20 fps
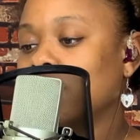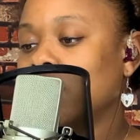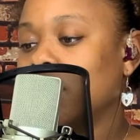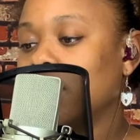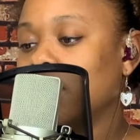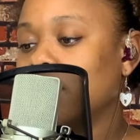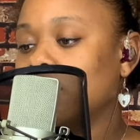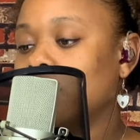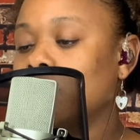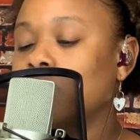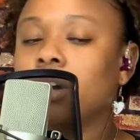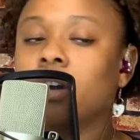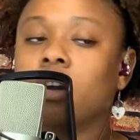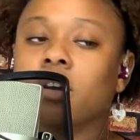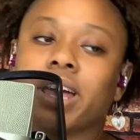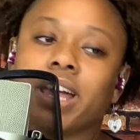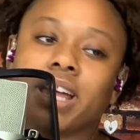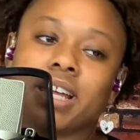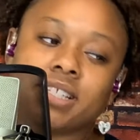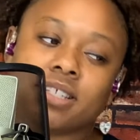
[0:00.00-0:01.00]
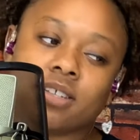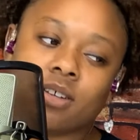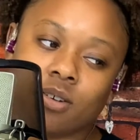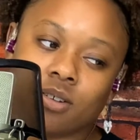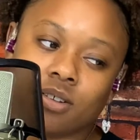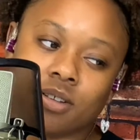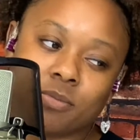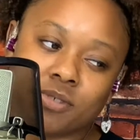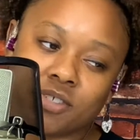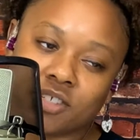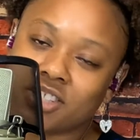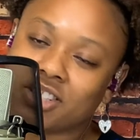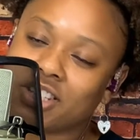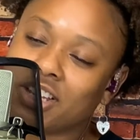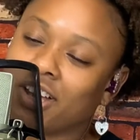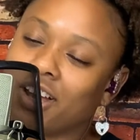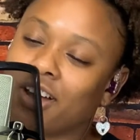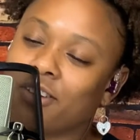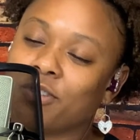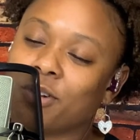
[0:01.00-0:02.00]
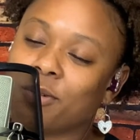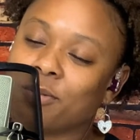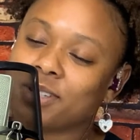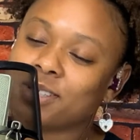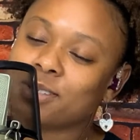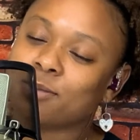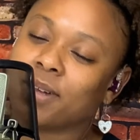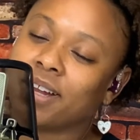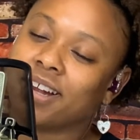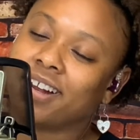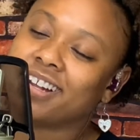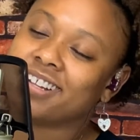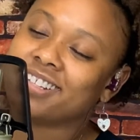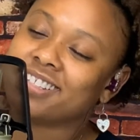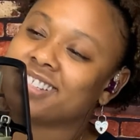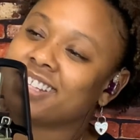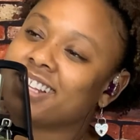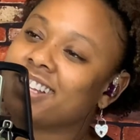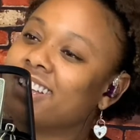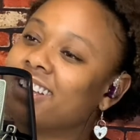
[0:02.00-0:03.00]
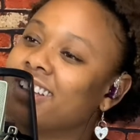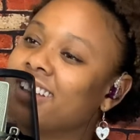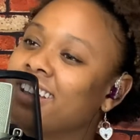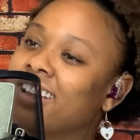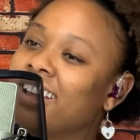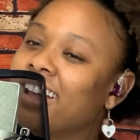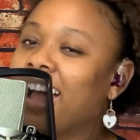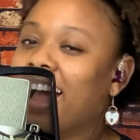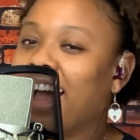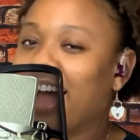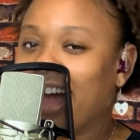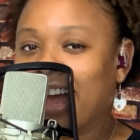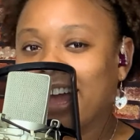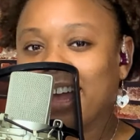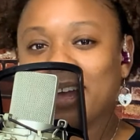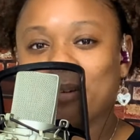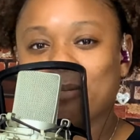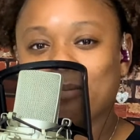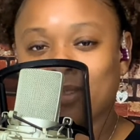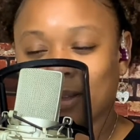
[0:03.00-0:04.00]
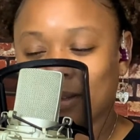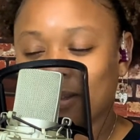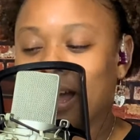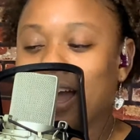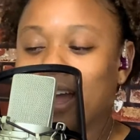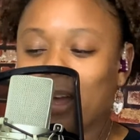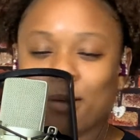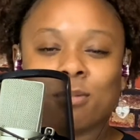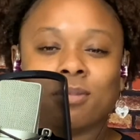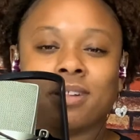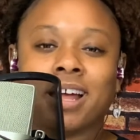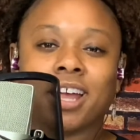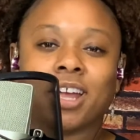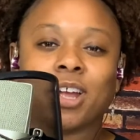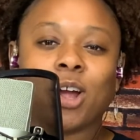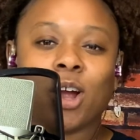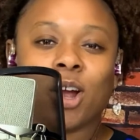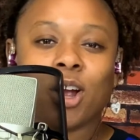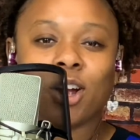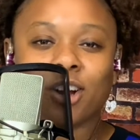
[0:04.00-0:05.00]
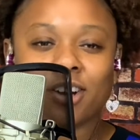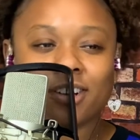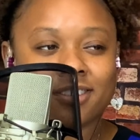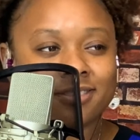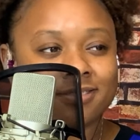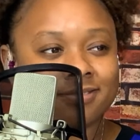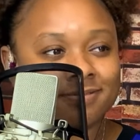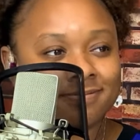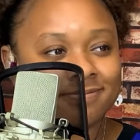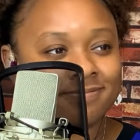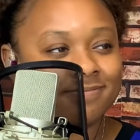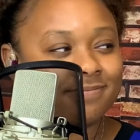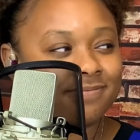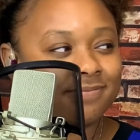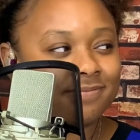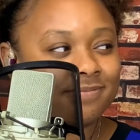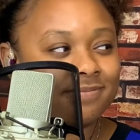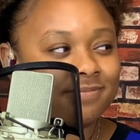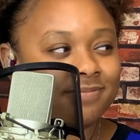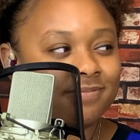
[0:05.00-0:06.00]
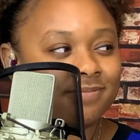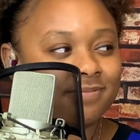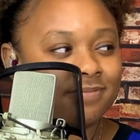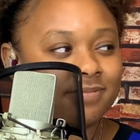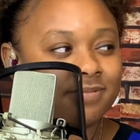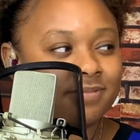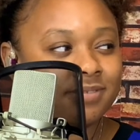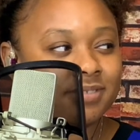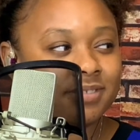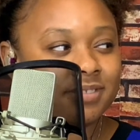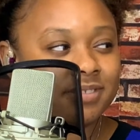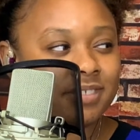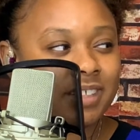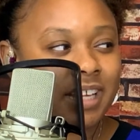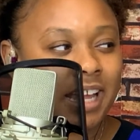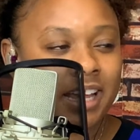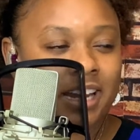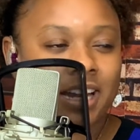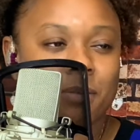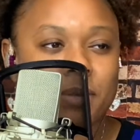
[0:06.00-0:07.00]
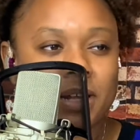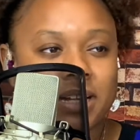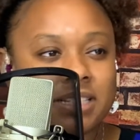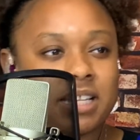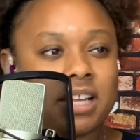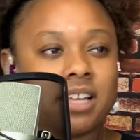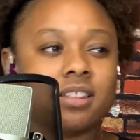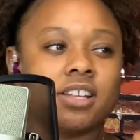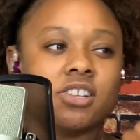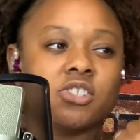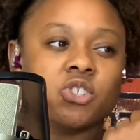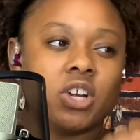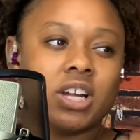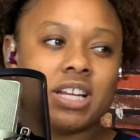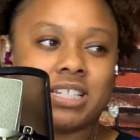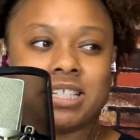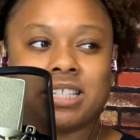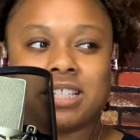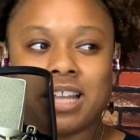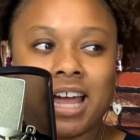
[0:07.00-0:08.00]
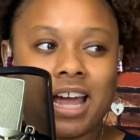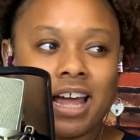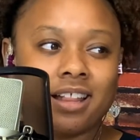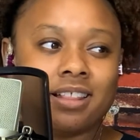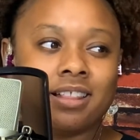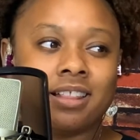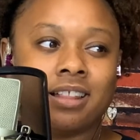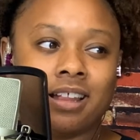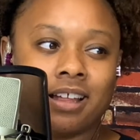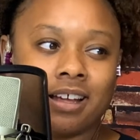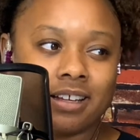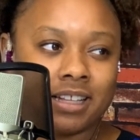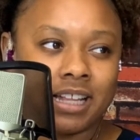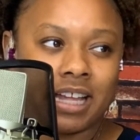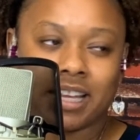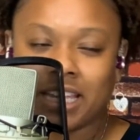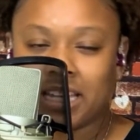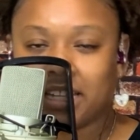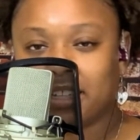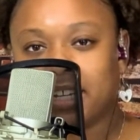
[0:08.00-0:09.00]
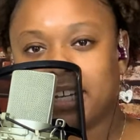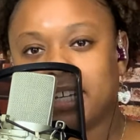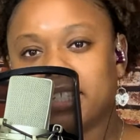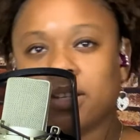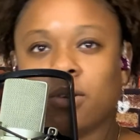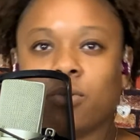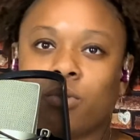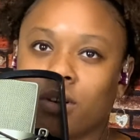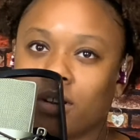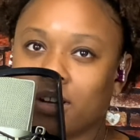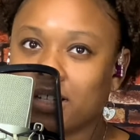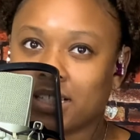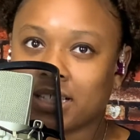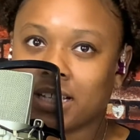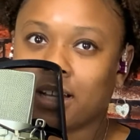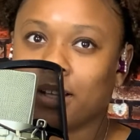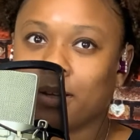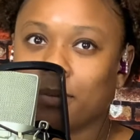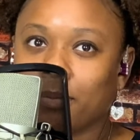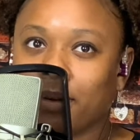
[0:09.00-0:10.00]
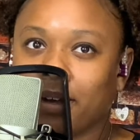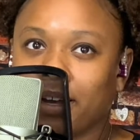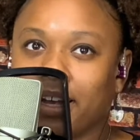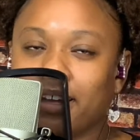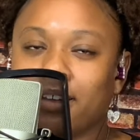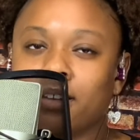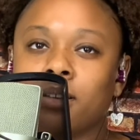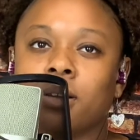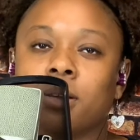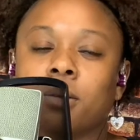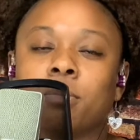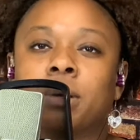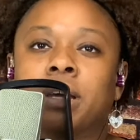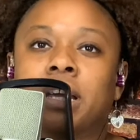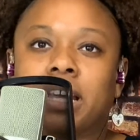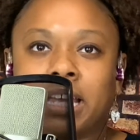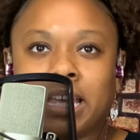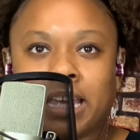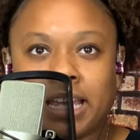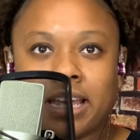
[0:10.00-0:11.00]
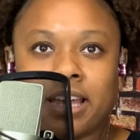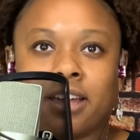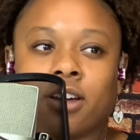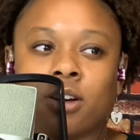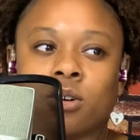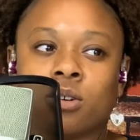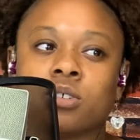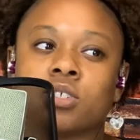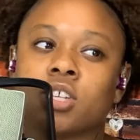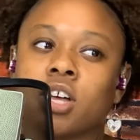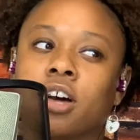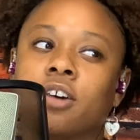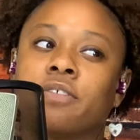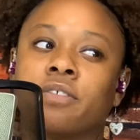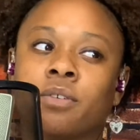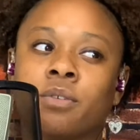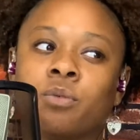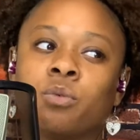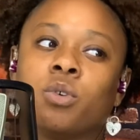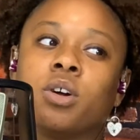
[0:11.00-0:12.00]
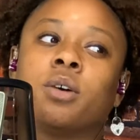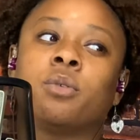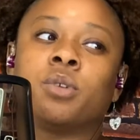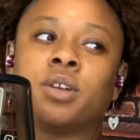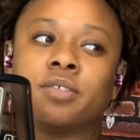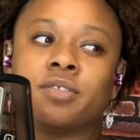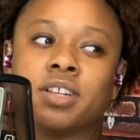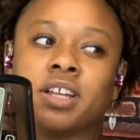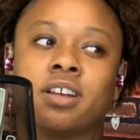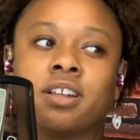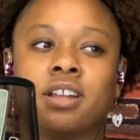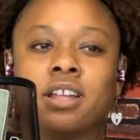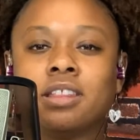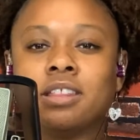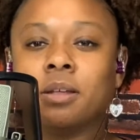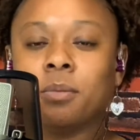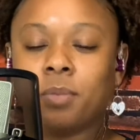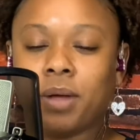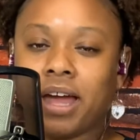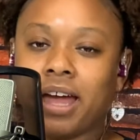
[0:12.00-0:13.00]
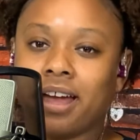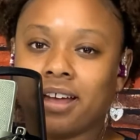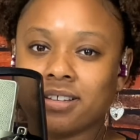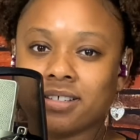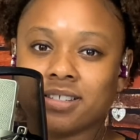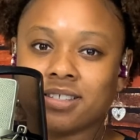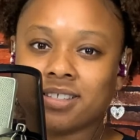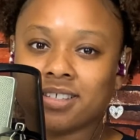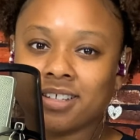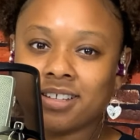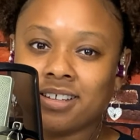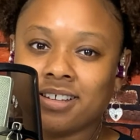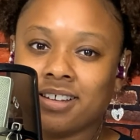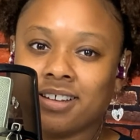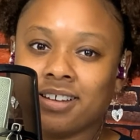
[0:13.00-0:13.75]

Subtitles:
yeah. Well, okay. So let me just tell you from experience. I am like her. Mm-hmm. And I'm not saying that Trey's not like he doesn't want to celebrate, but he goes off of what we've done in the past.